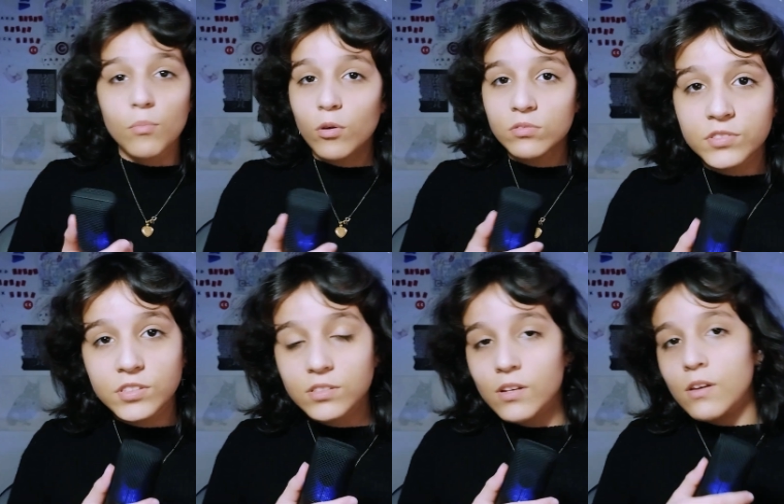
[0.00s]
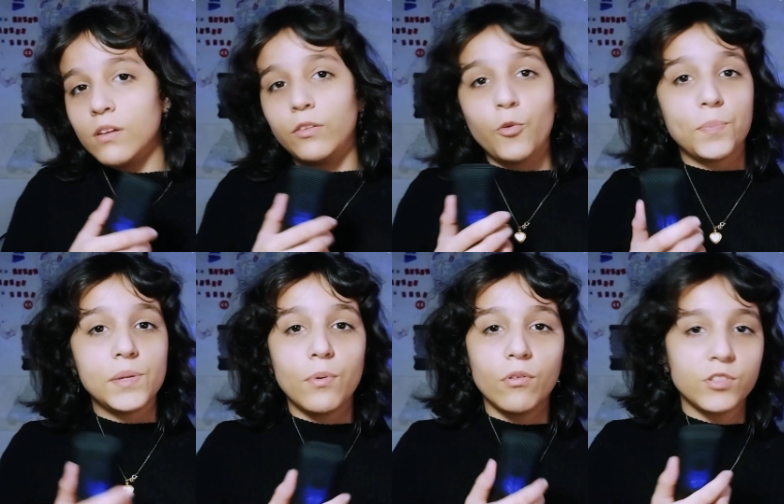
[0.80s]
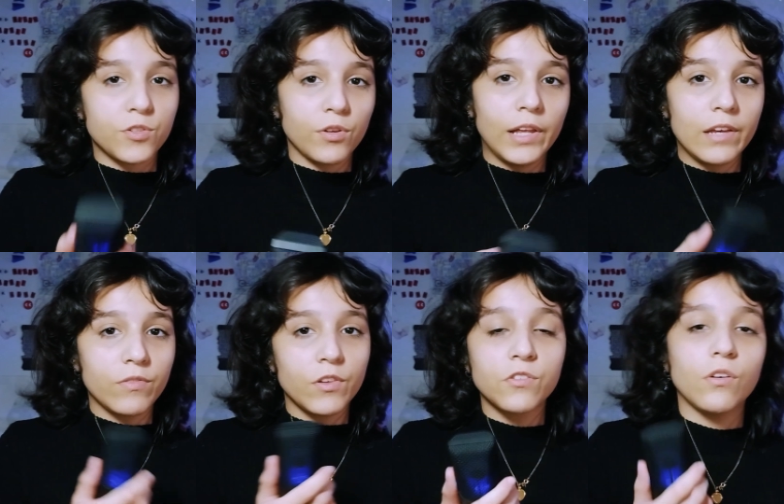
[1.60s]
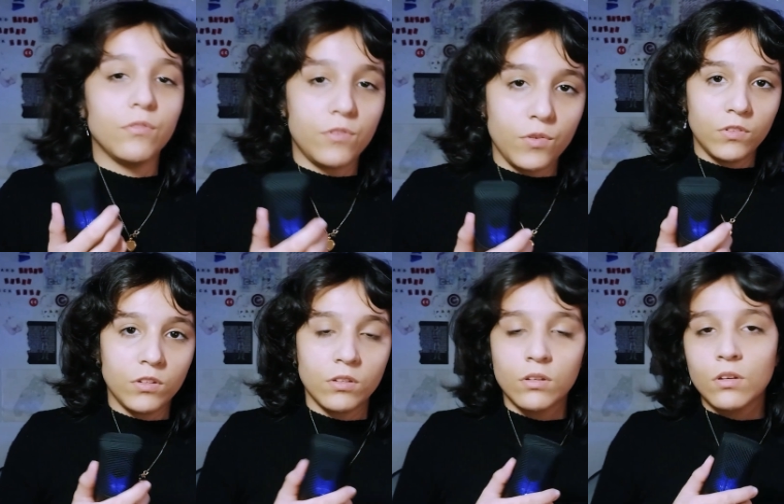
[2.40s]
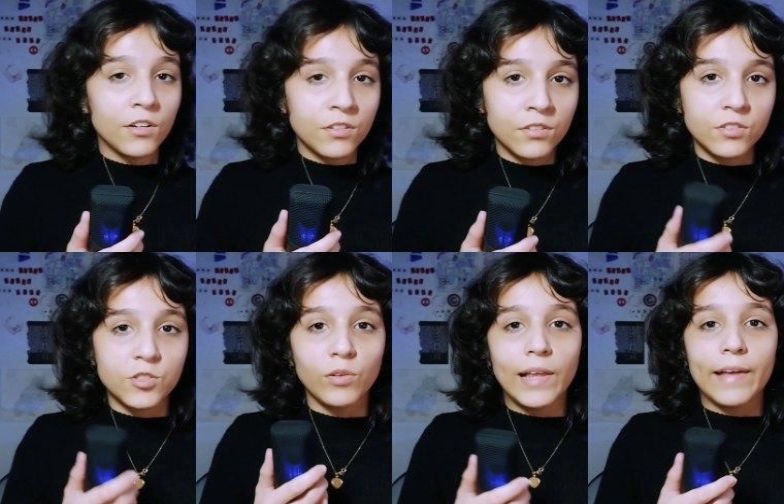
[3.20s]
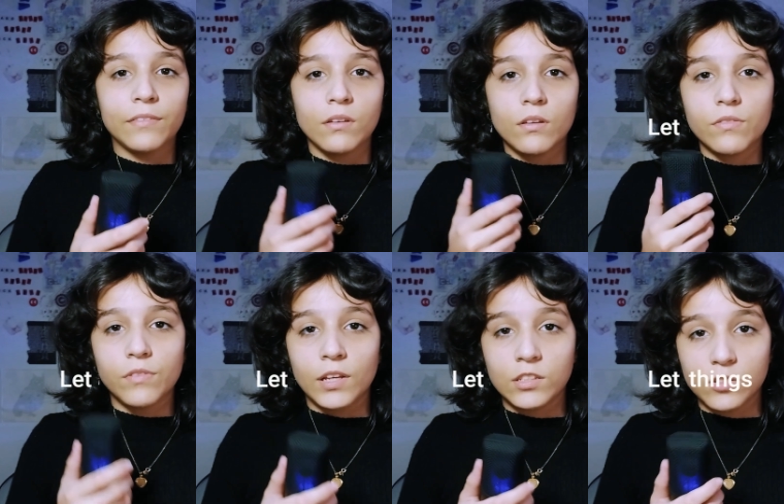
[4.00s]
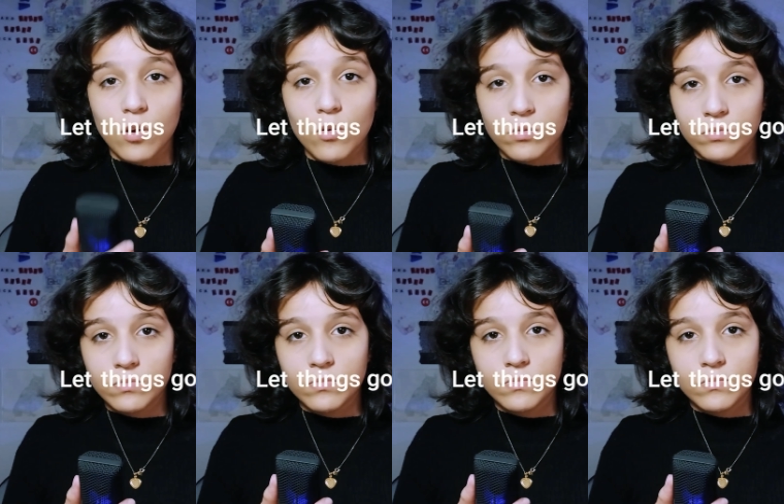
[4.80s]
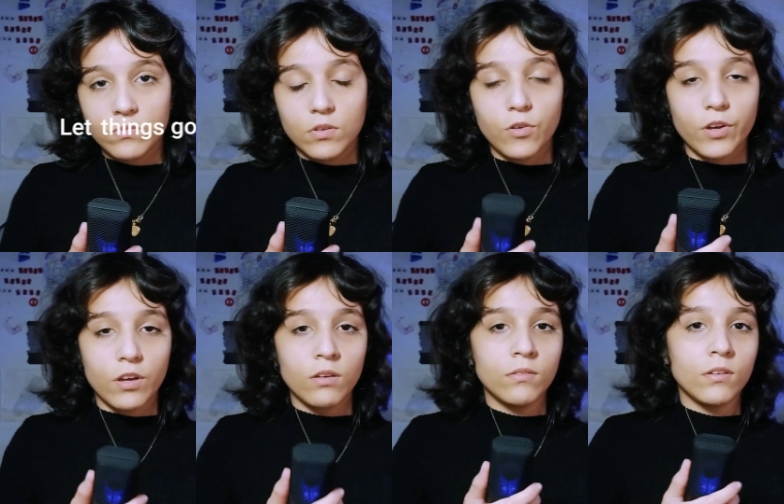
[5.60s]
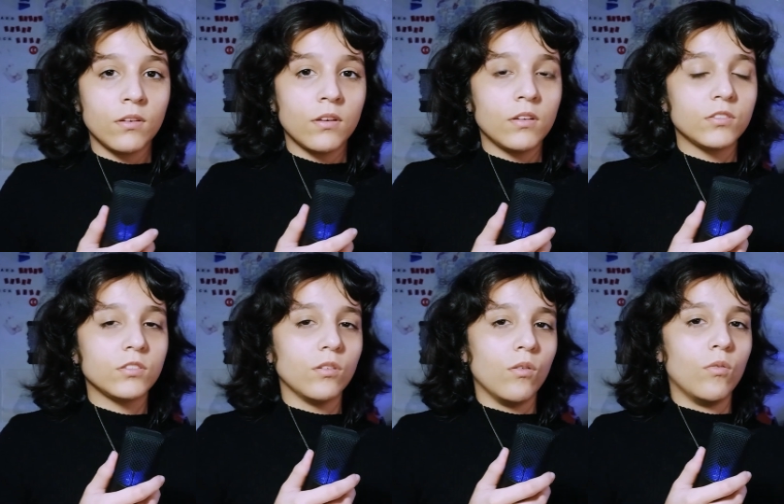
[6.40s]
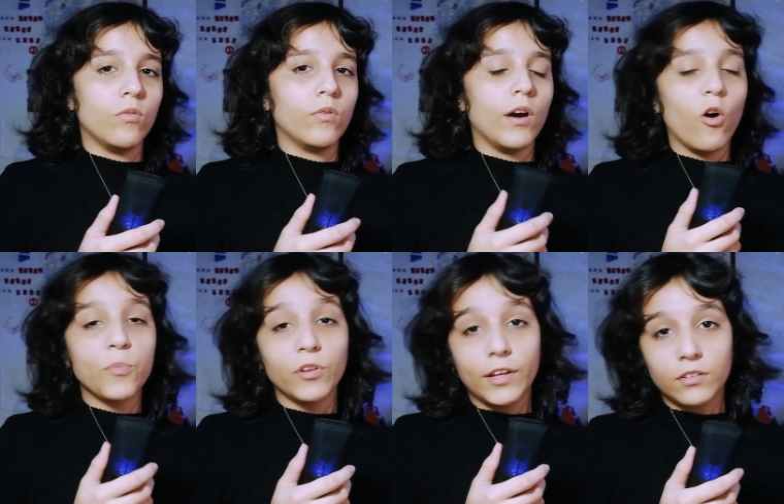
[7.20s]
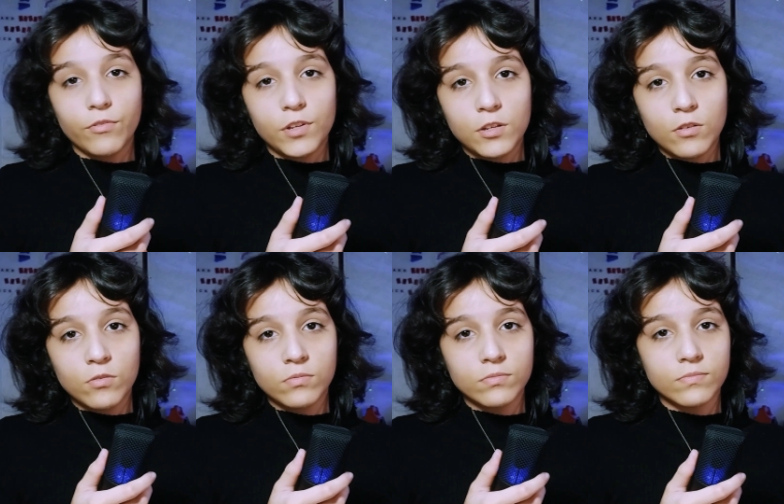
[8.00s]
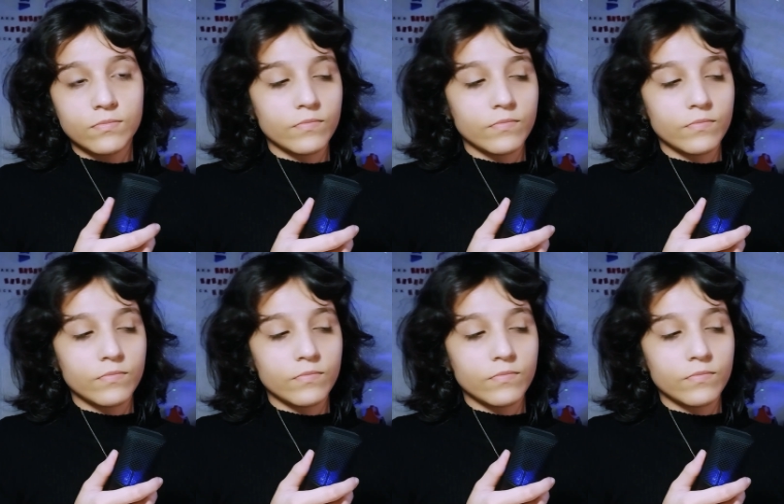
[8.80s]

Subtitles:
New hormones, new people into your life, it's confusing. And learn to let things go. Okay? So I hope you liked the video.